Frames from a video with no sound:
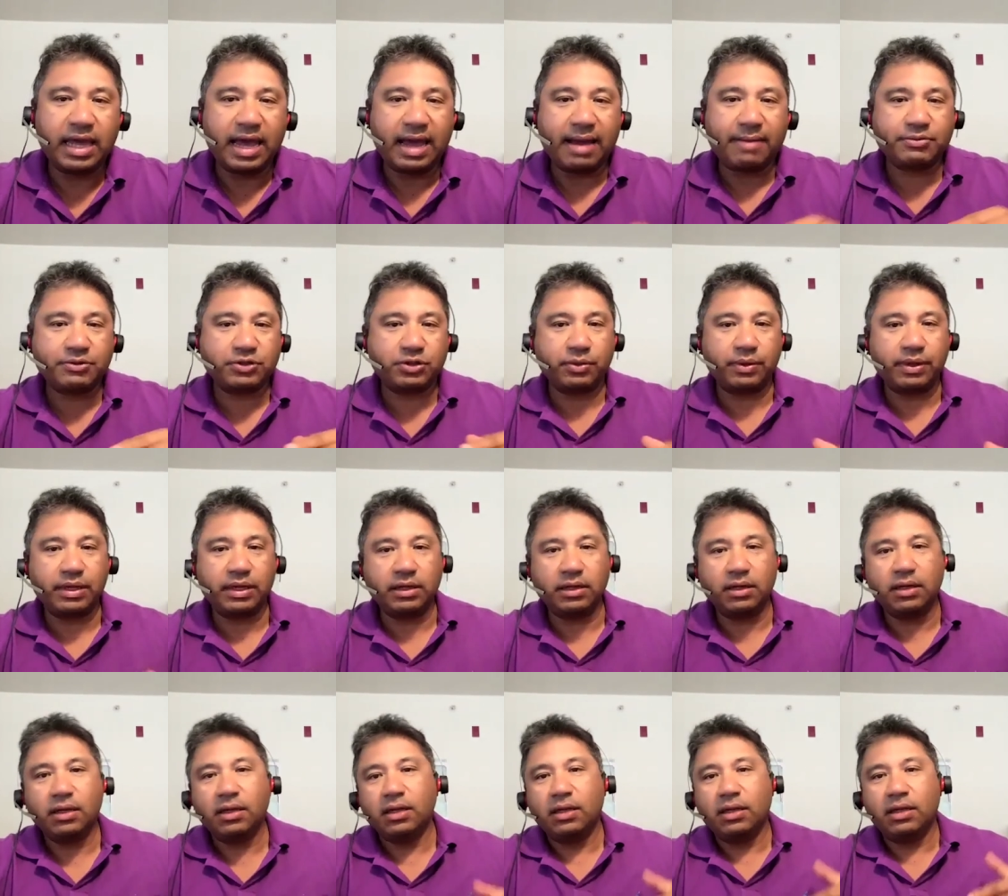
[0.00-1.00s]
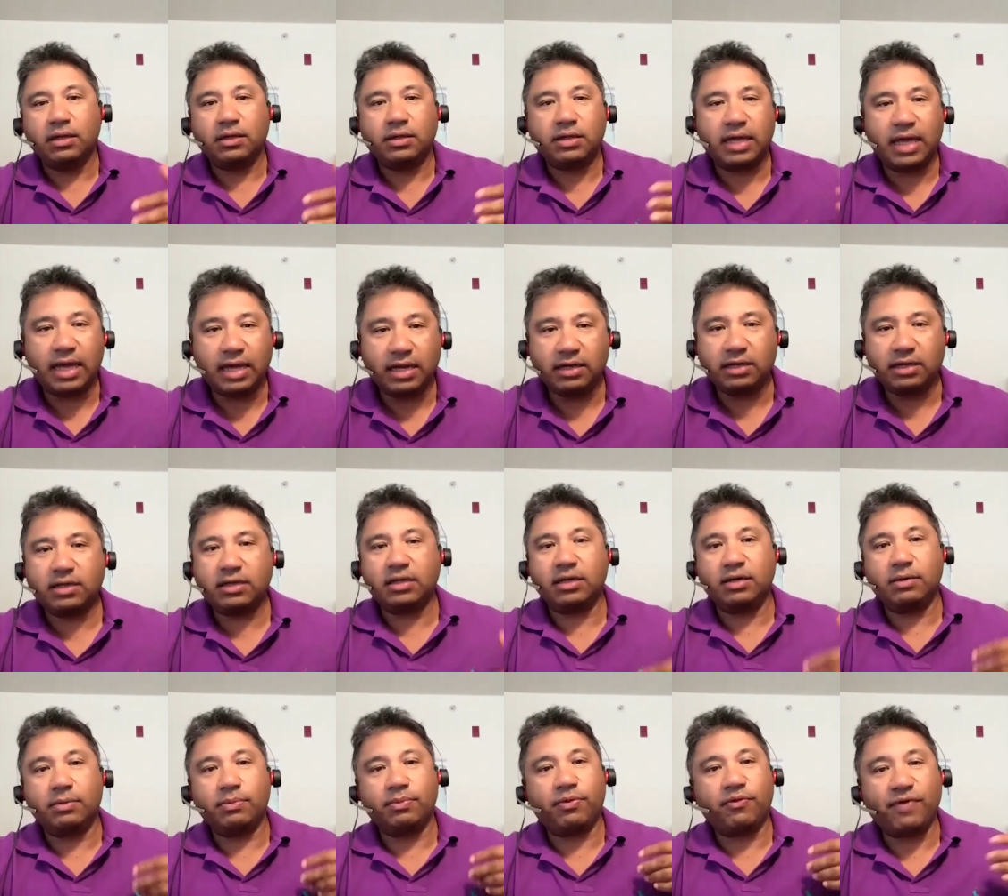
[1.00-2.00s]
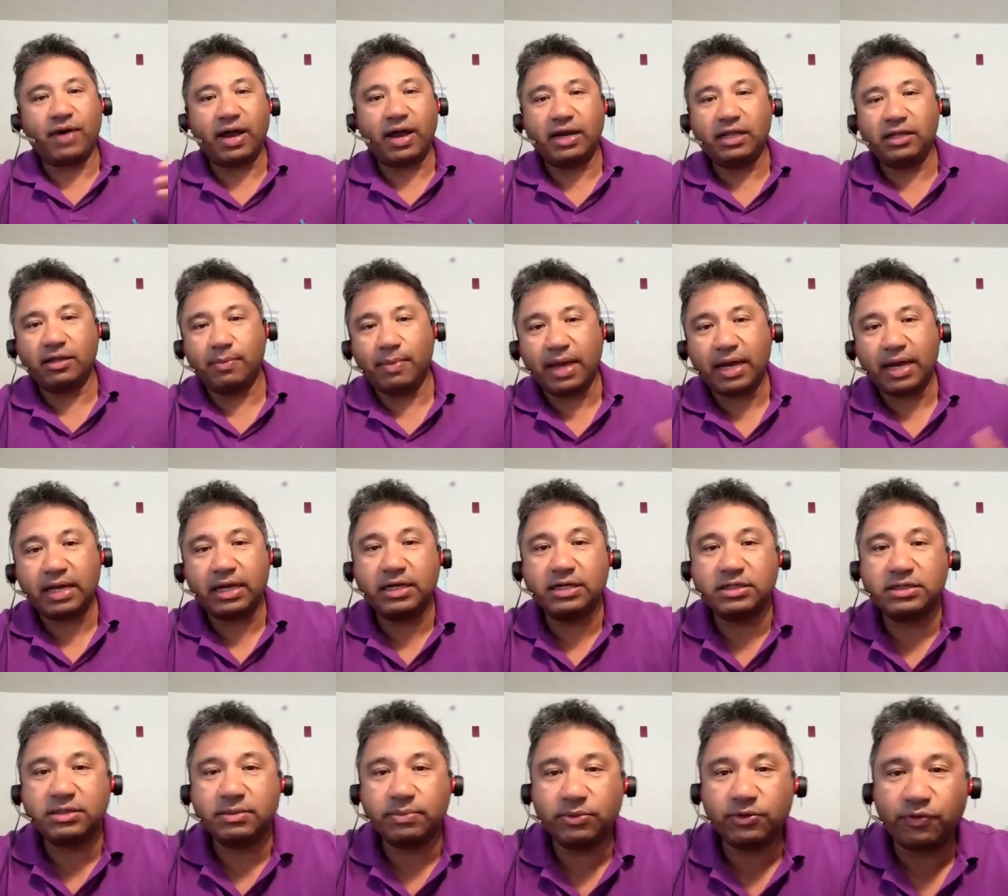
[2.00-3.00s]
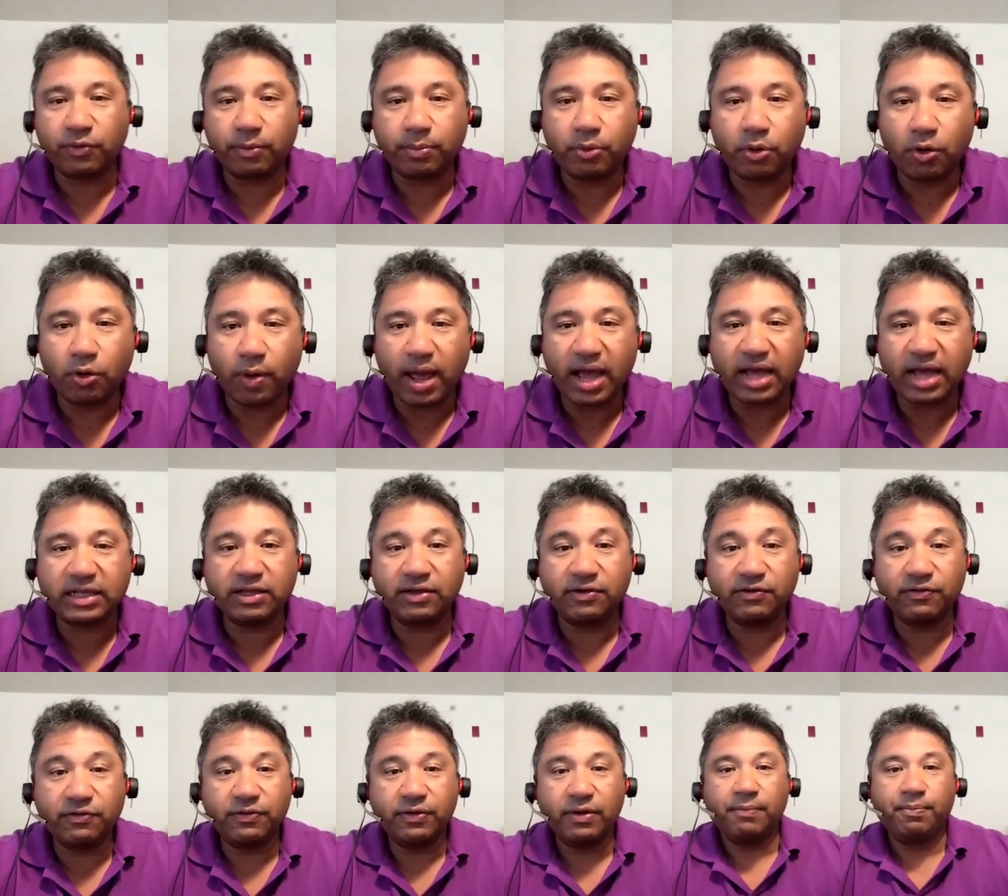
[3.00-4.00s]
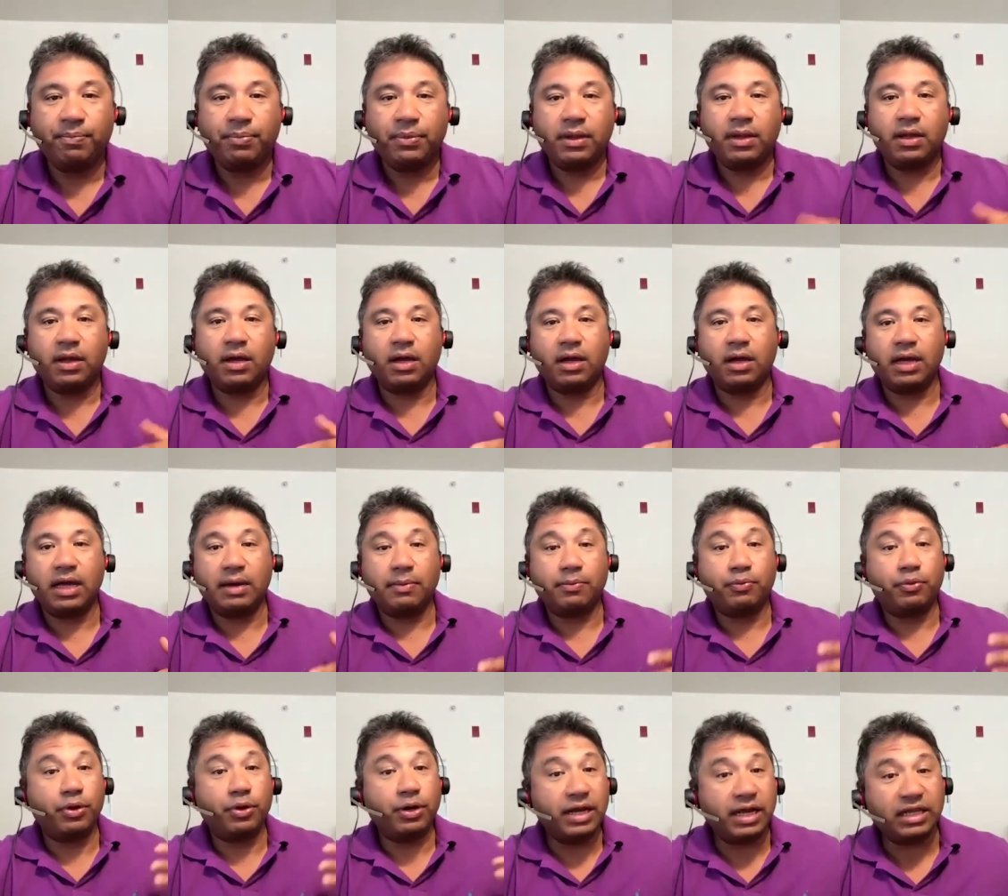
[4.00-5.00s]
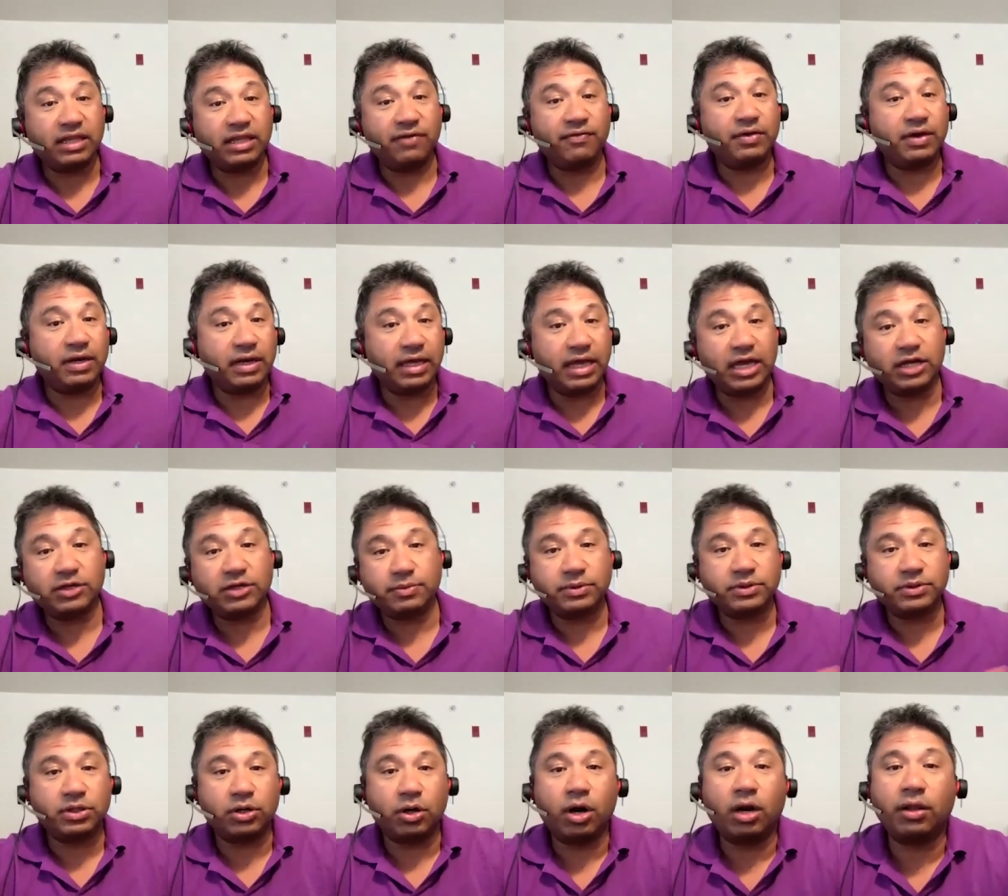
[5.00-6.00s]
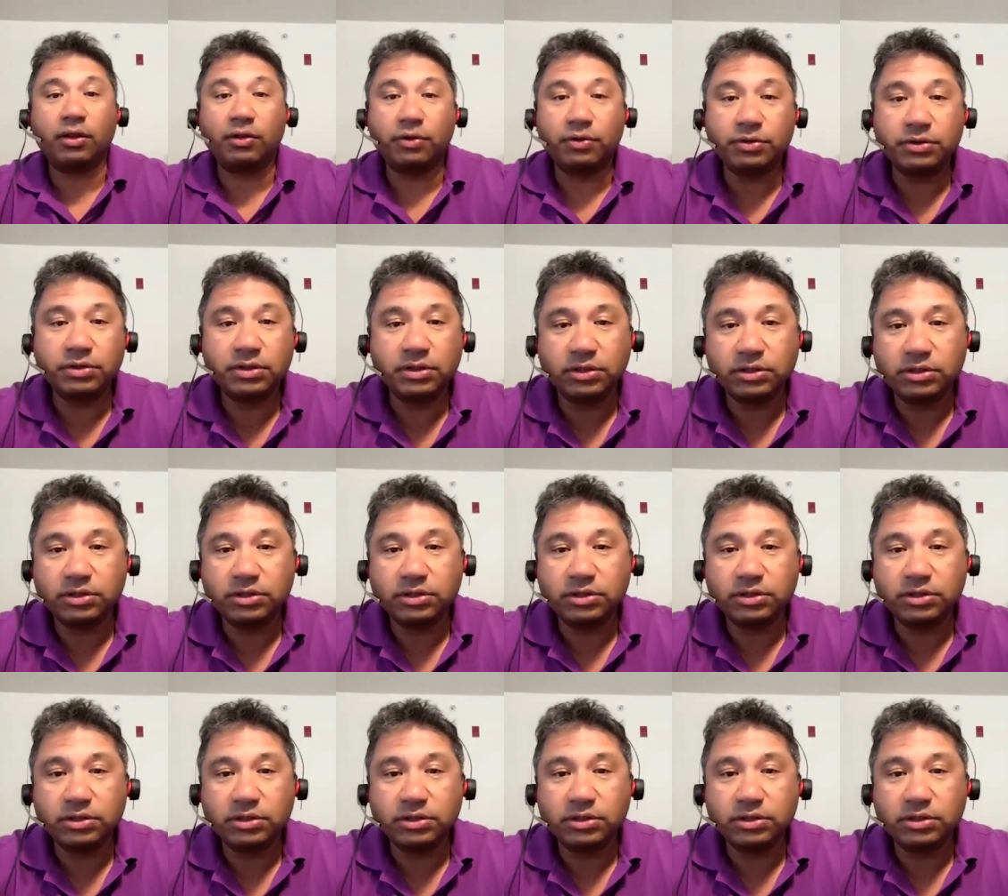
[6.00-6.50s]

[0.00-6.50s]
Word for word: capturing intent and providing the mechanisms for proactive and predictive engagements in all of those.